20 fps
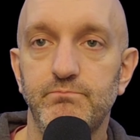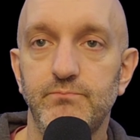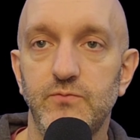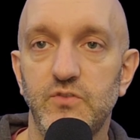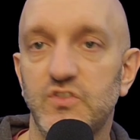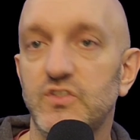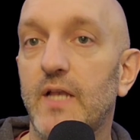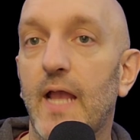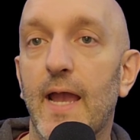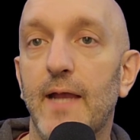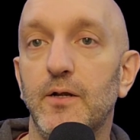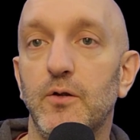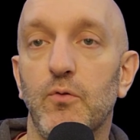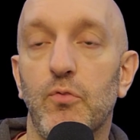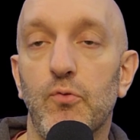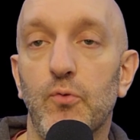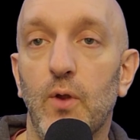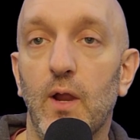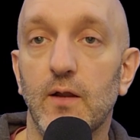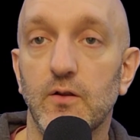scattered
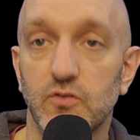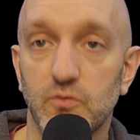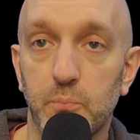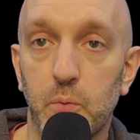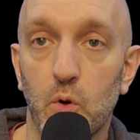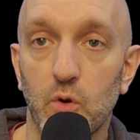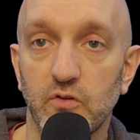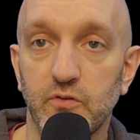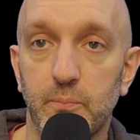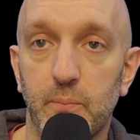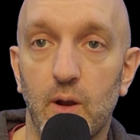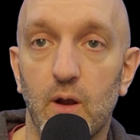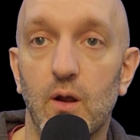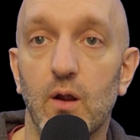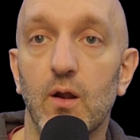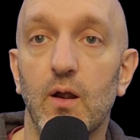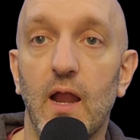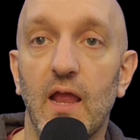throughout a sports bar,